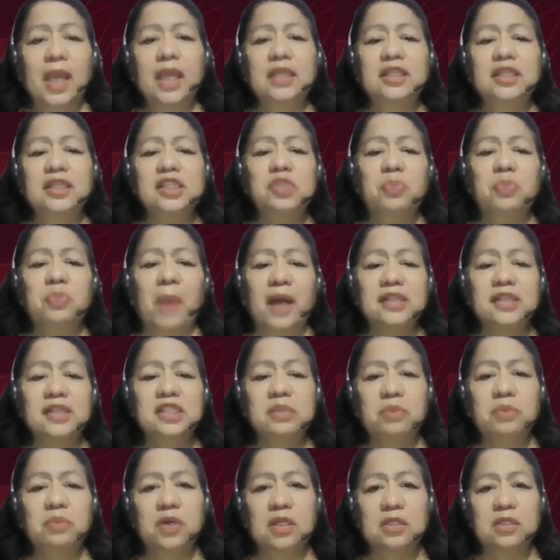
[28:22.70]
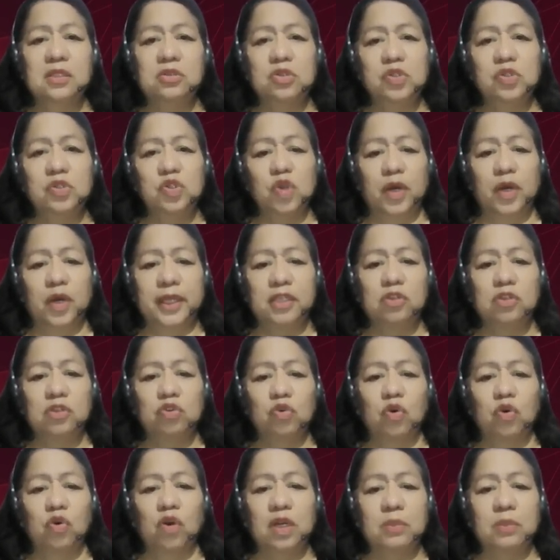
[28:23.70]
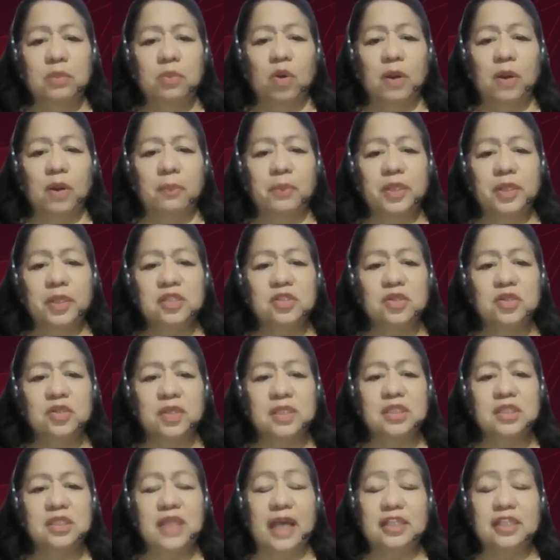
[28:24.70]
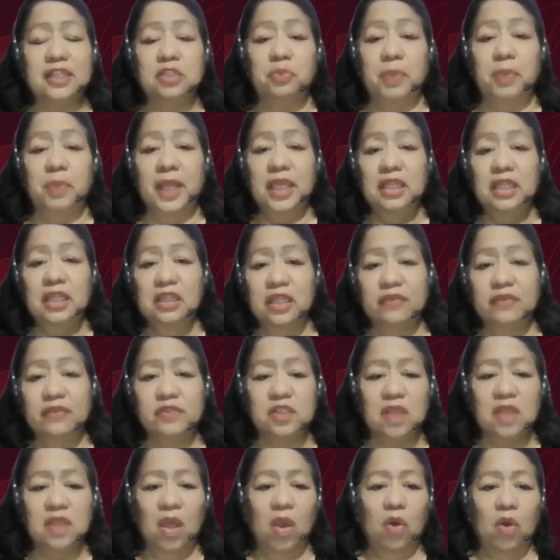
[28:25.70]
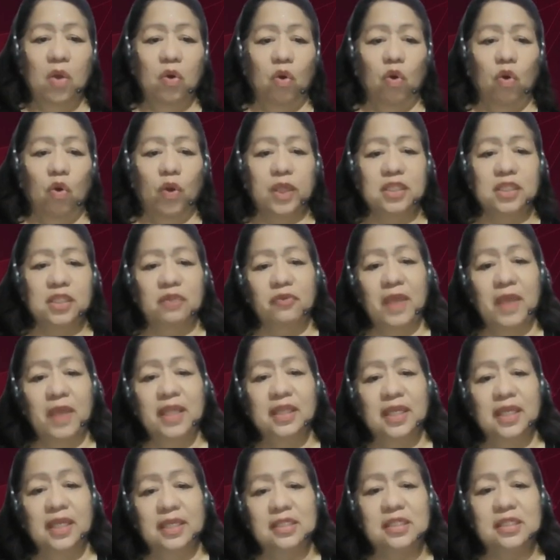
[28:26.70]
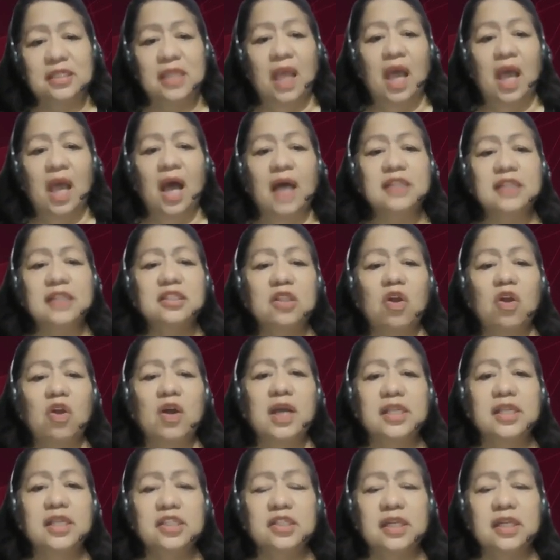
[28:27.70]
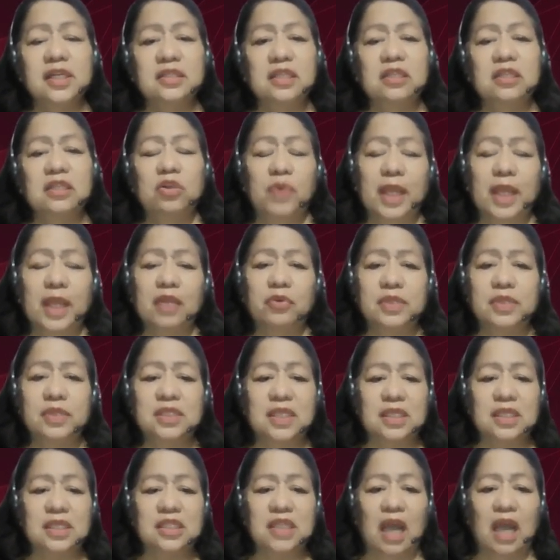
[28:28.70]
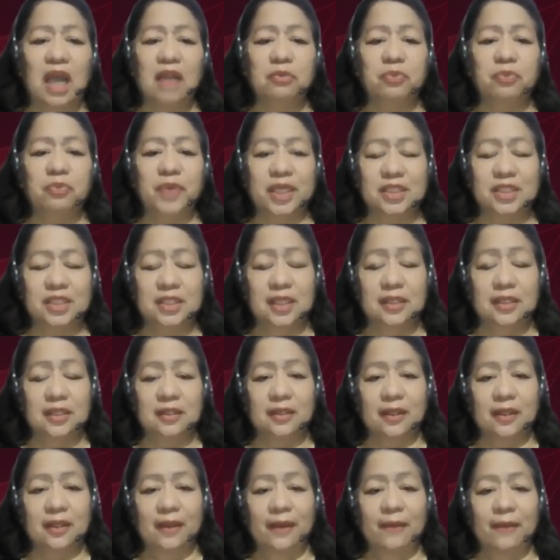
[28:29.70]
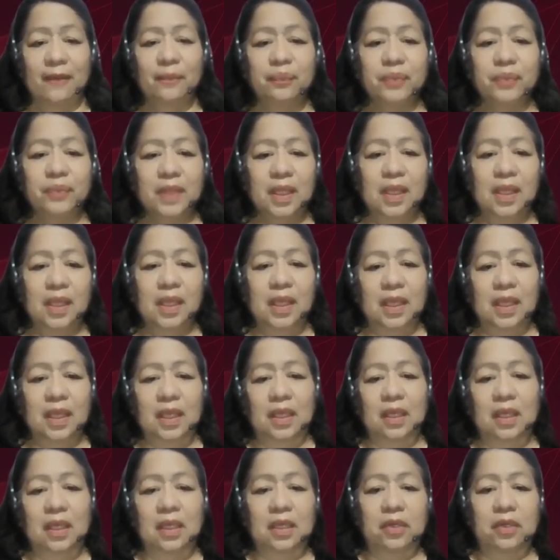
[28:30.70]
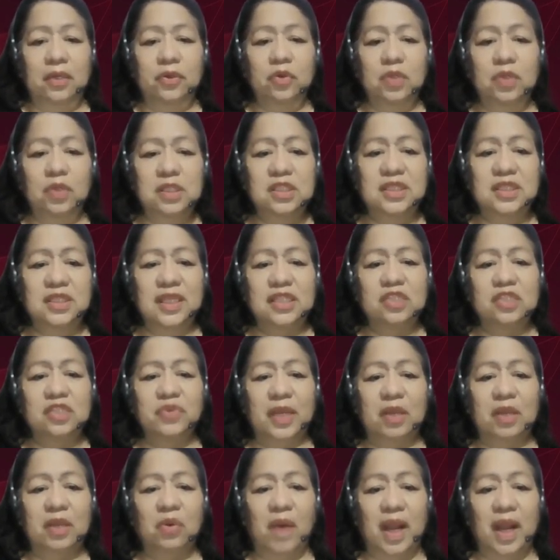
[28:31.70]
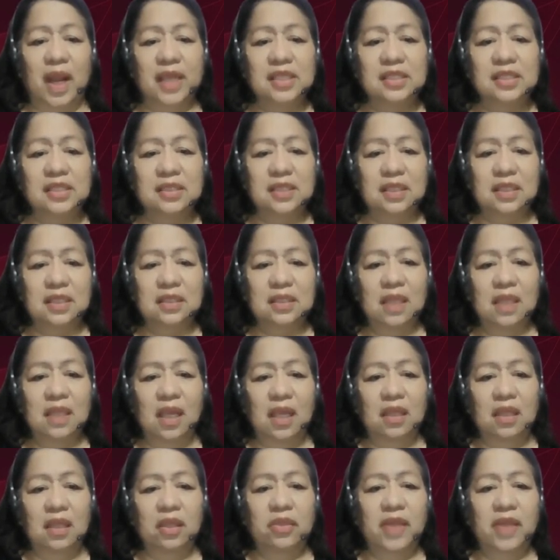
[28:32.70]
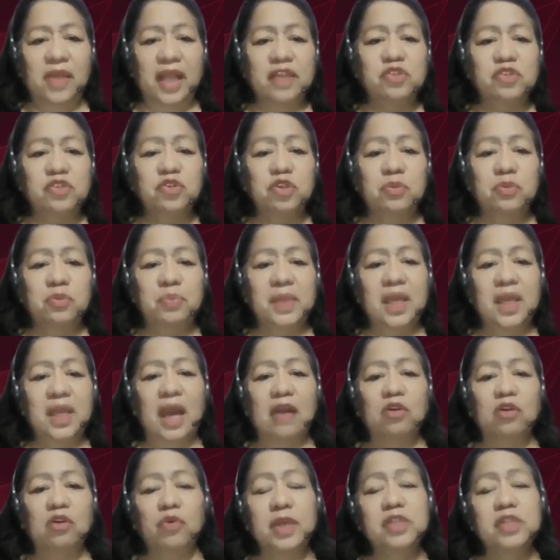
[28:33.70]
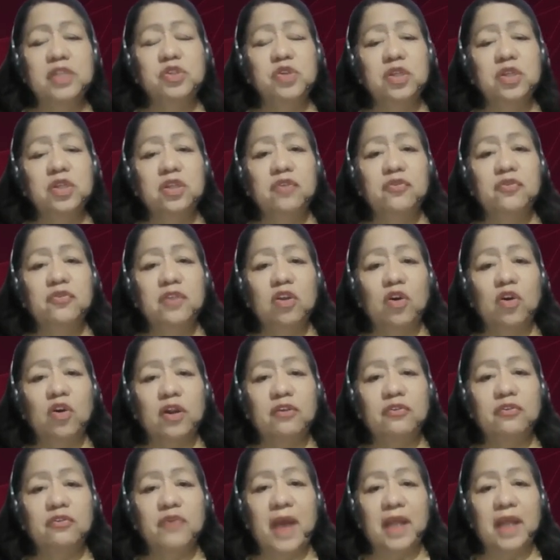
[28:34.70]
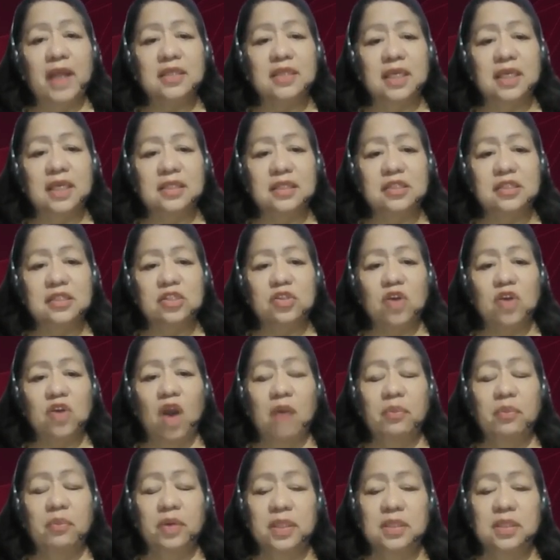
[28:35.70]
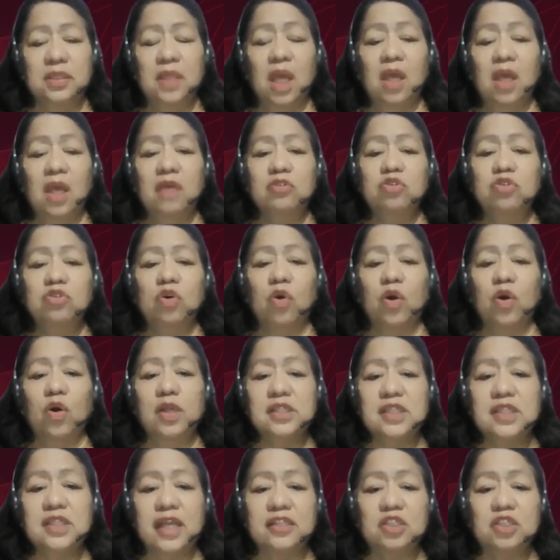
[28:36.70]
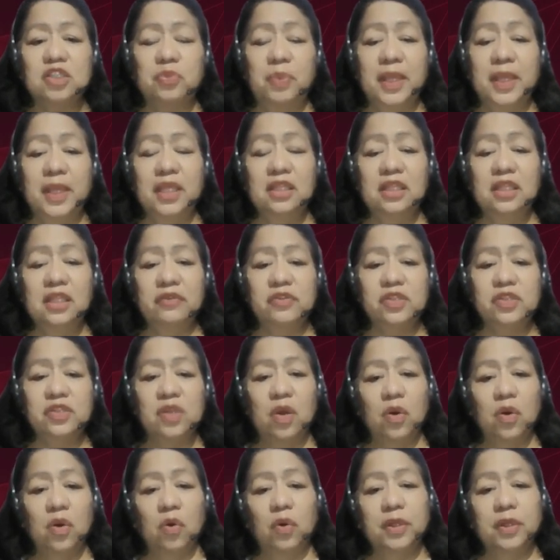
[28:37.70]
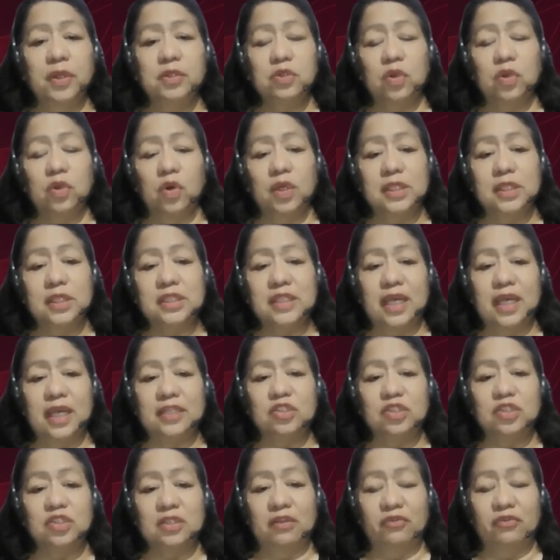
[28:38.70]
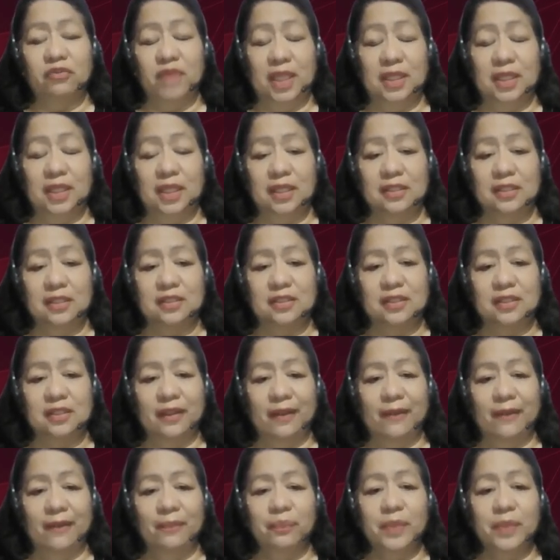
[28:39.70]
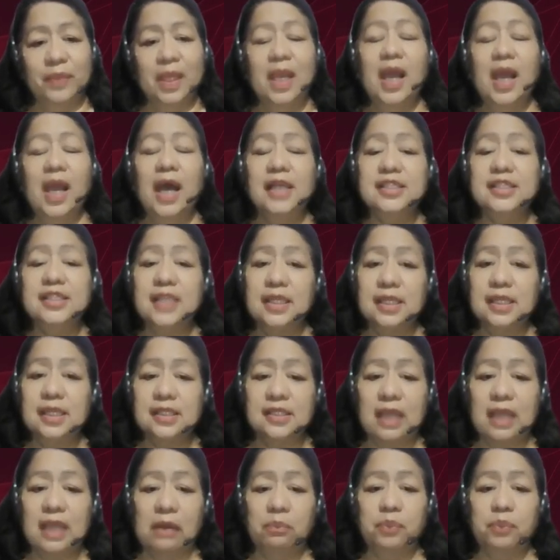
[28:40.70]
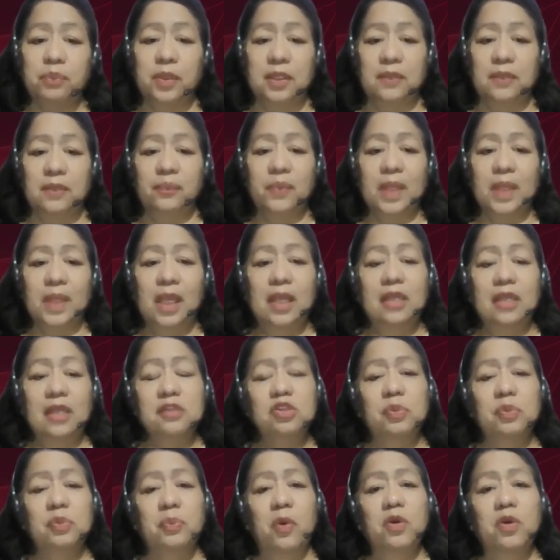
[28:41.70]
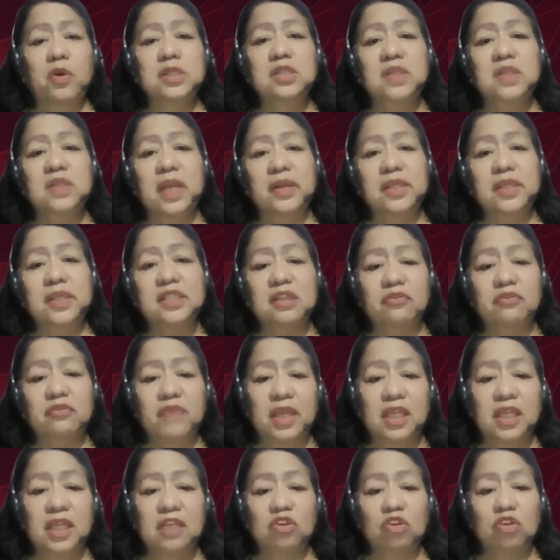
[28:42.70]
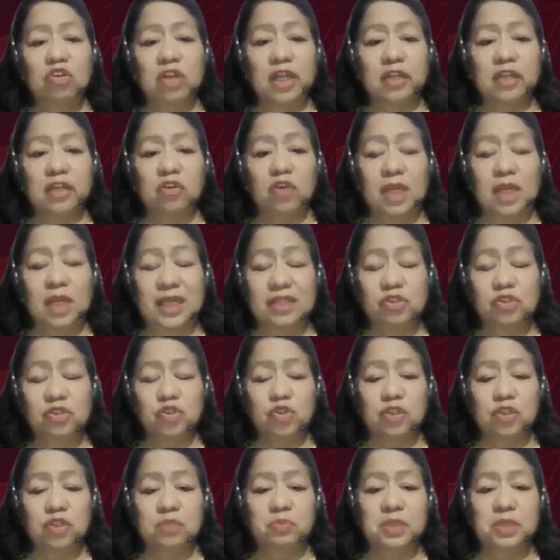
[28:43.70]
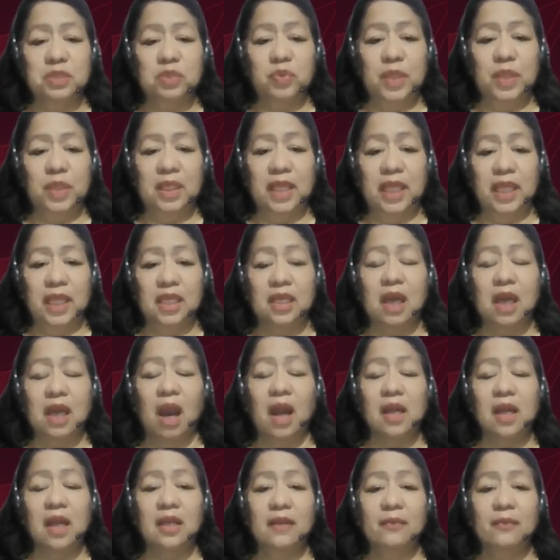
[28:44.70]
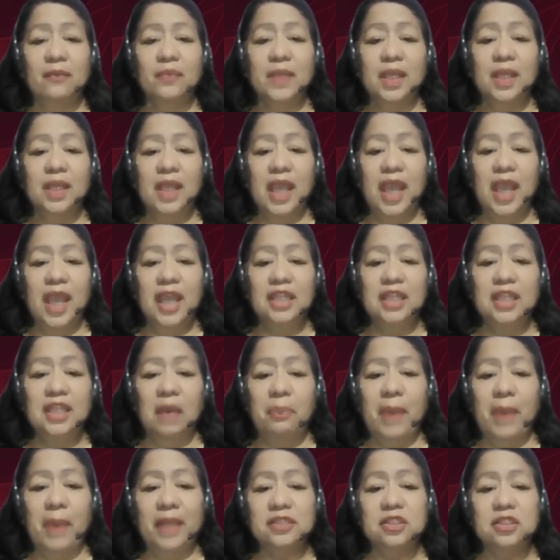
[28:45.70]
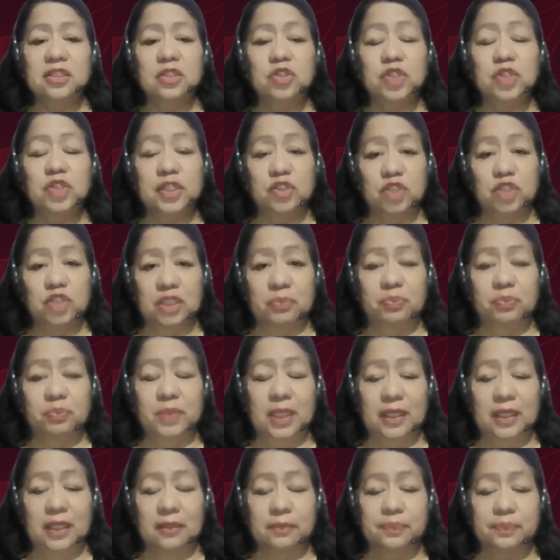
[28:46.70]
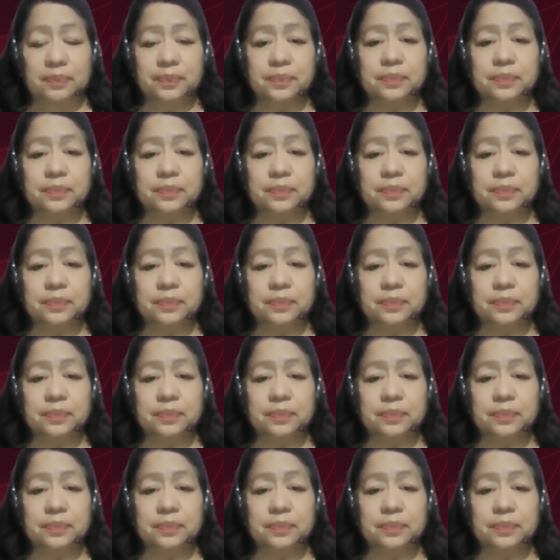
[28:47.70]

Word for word: it is possible to join two or more persons as plaintiffs or defendants as long as certain requisites are present. Rule 6 requires that there should be a question of law or fact that is common to all such plaintiffs or to all such defendants. As an example, suppose there is a vehicular collision between a car and a passenger jeepney.